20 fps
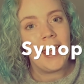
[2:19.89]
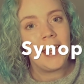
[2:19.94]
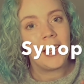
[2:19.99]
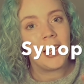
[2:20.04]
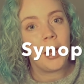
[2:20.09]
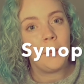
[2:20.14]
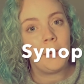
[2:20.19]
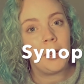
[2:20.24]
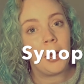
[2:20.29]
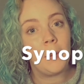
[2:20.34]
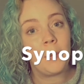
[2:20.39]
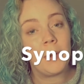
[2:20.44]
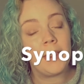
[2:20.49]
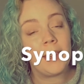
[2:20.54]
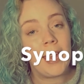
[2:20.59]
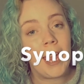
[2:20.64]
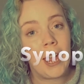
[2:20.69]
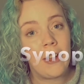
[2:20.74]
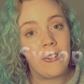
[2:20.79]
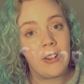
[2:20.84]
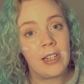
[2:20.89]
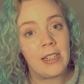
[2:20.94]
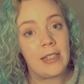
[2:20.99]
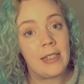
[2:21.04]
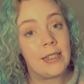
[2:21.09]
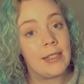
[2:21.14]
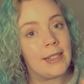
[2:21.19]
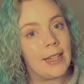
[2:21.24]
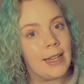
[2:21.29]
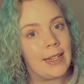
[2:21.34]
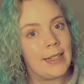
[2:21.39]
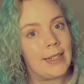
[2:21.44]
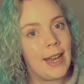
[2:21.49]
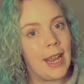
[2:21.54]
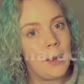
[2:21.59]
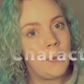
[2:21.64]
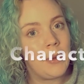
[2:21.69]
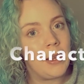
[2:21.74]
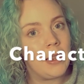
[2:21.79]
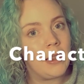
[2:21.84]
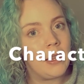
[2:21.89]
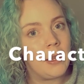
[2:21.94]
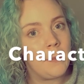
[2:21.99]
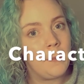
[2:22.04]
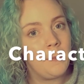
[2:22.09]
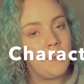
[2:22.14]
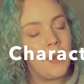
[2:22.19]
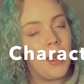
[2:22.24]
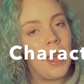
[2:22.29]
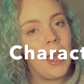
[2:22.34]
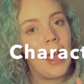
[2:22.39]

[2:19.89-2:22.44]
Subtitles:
coming up with characters and naming them,